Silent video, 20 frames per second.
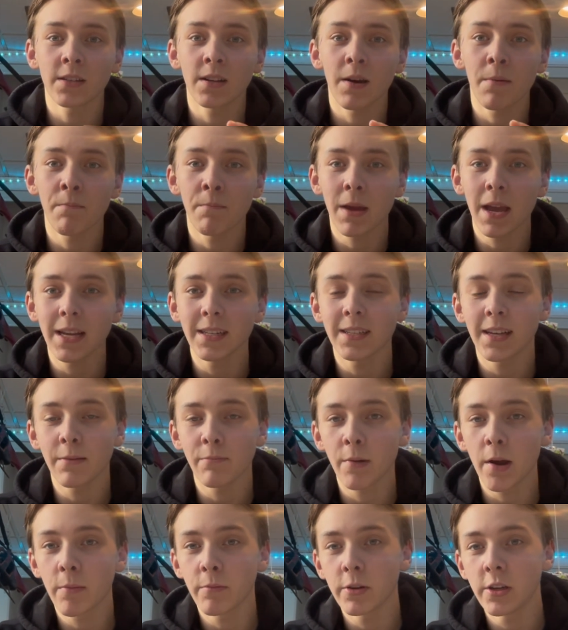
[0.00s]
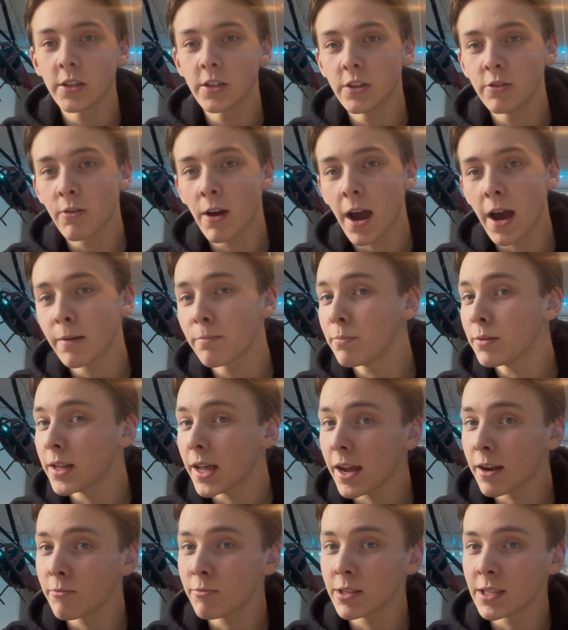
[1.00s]
amazing memories you had
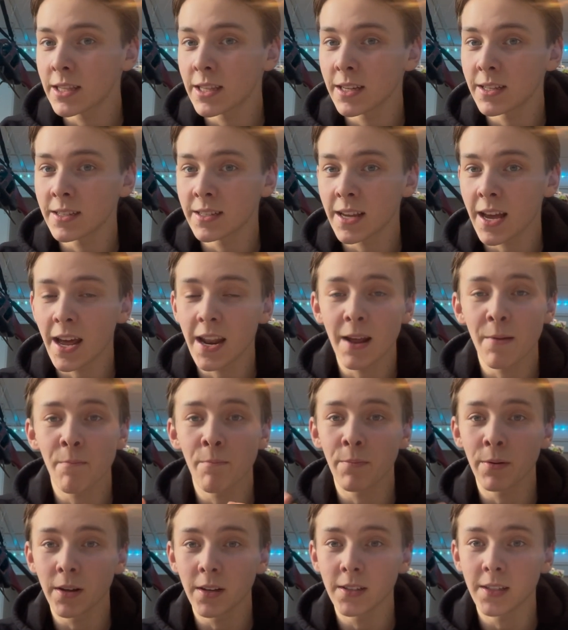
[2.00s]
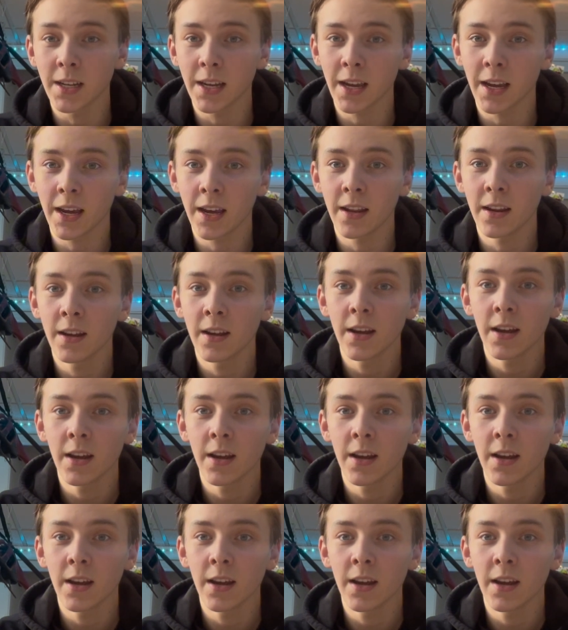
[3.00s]
playing with this set and building it.